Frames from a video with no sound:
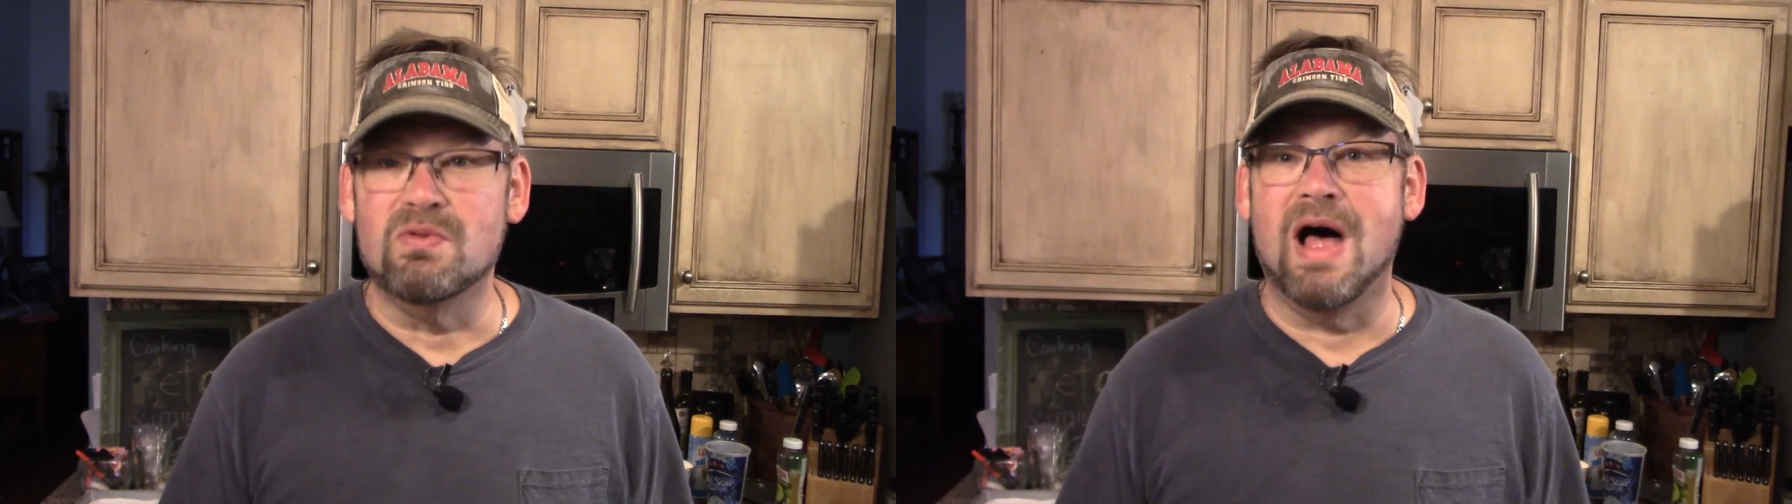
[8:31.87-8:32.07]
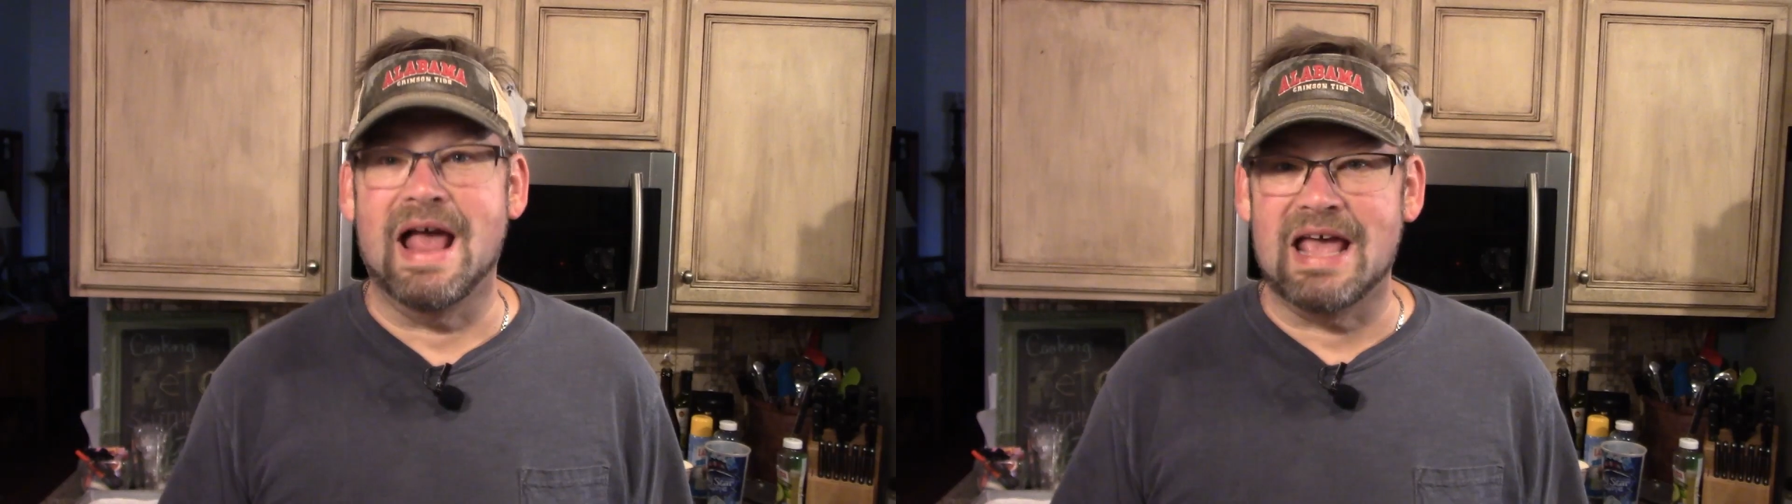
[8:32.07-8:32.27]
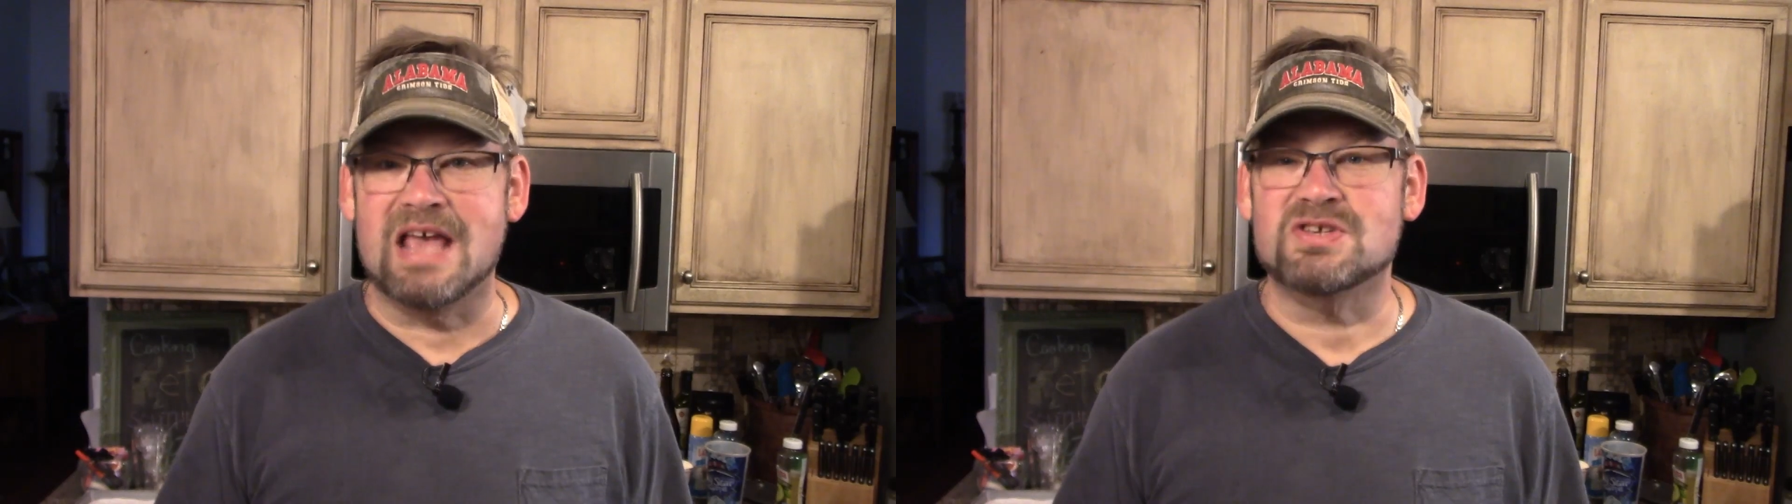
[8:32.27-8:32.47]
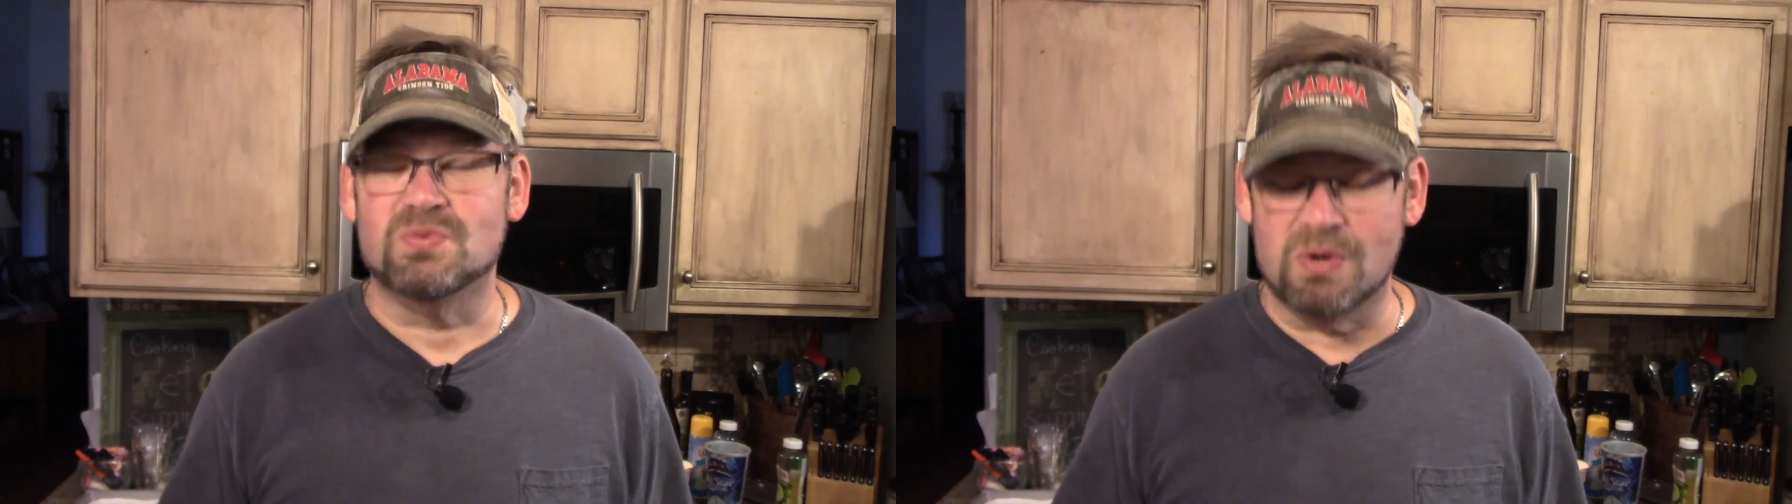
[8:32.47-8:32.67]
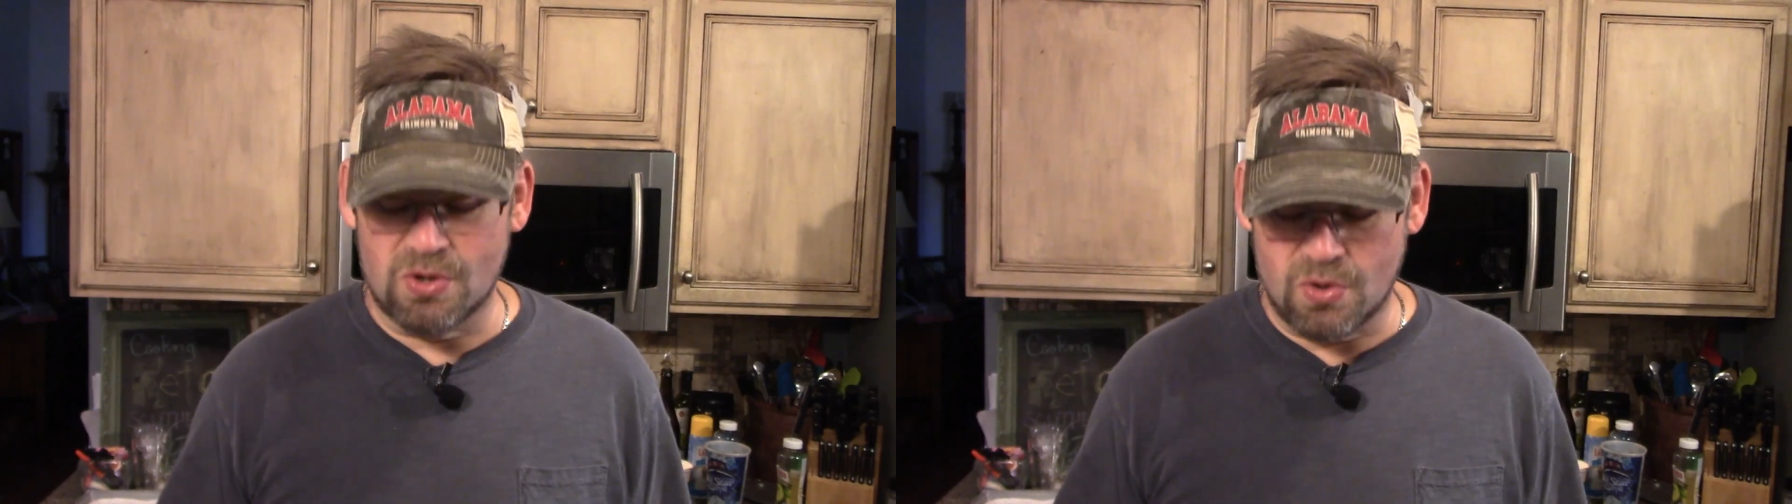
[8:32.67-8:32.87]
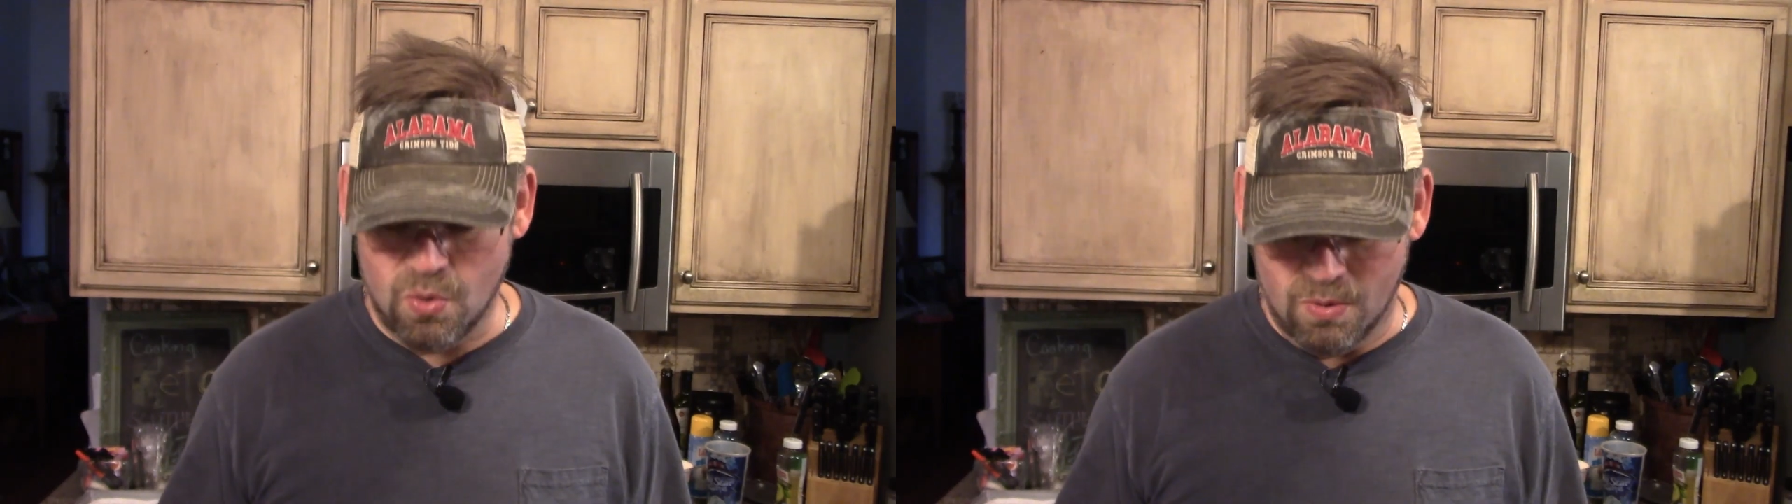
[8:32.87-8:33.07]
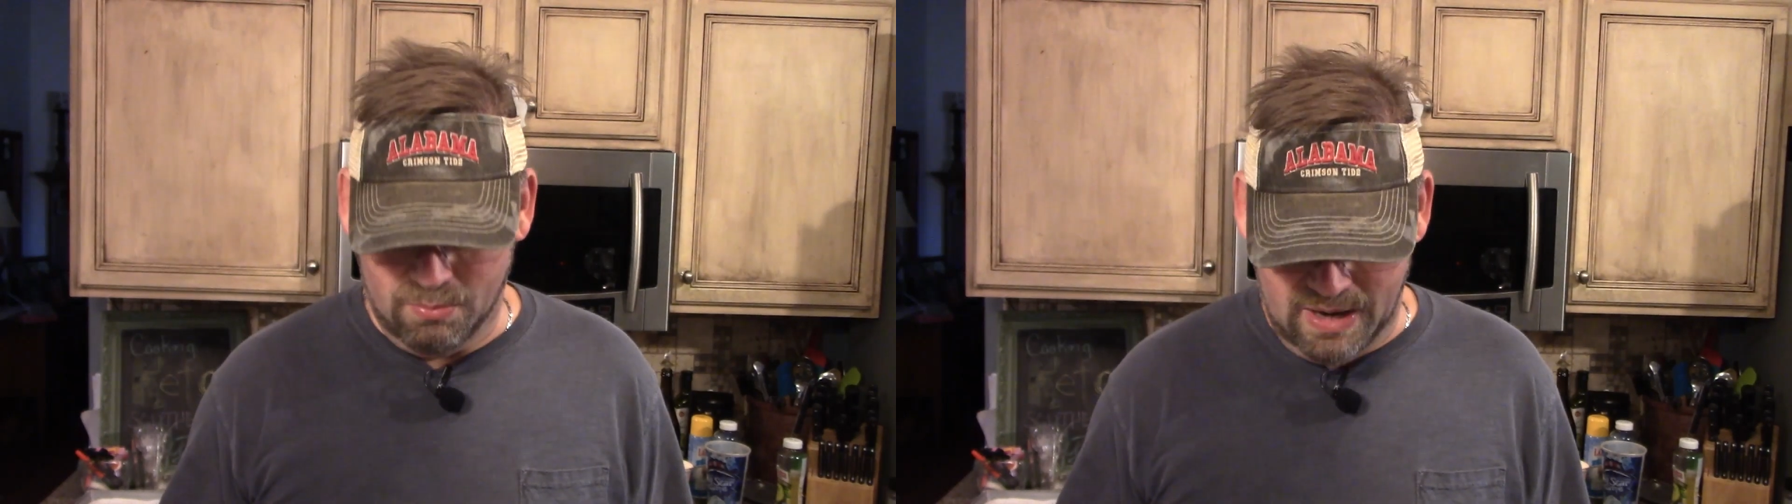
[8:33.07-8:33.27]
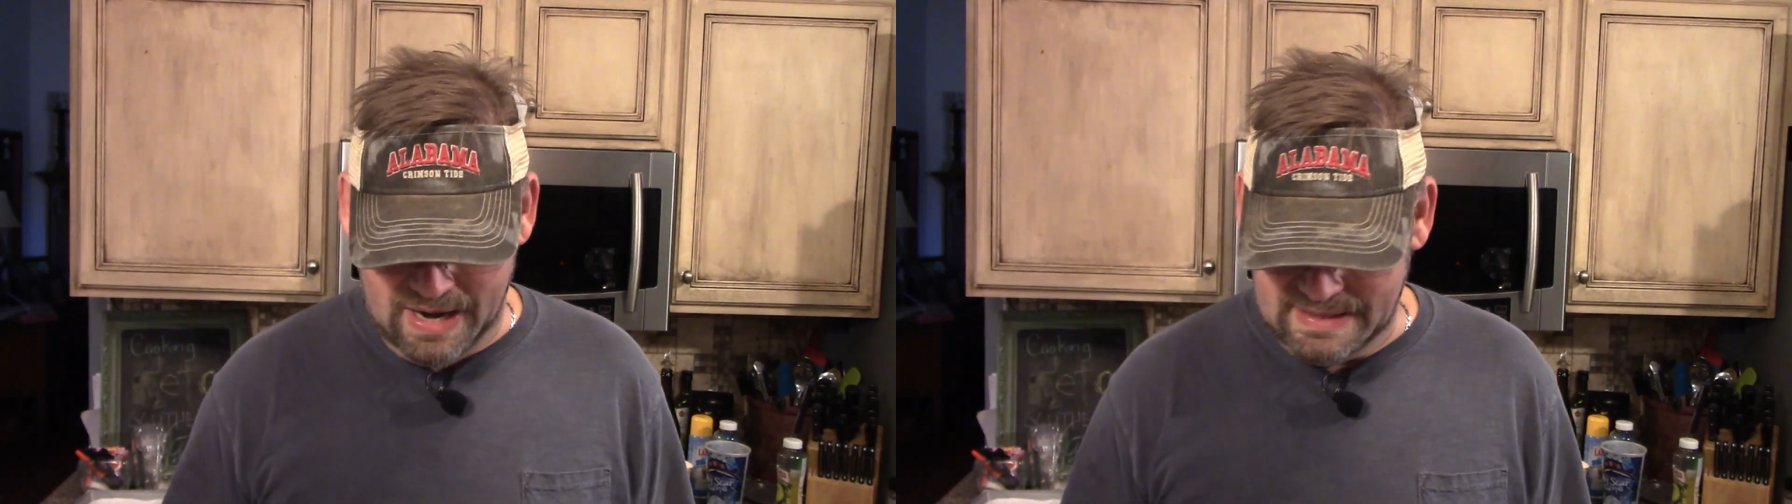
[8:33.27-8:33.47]
like a sweeter
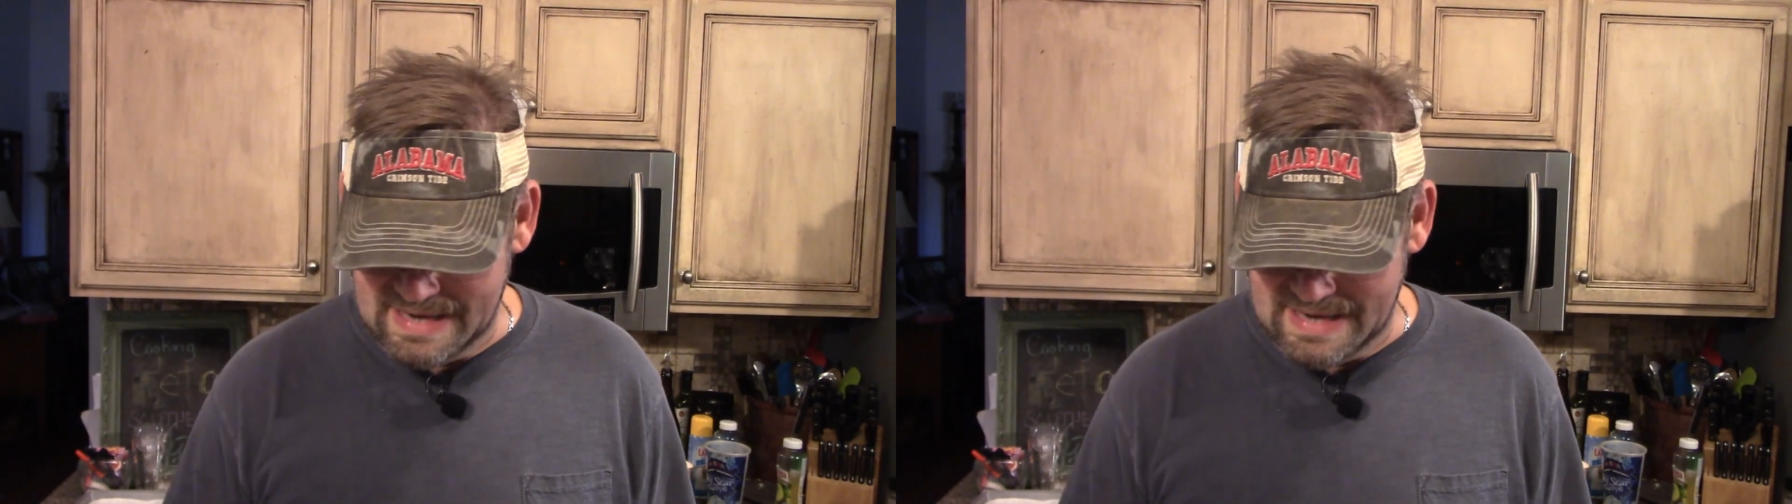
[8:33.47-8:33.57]
cornbread.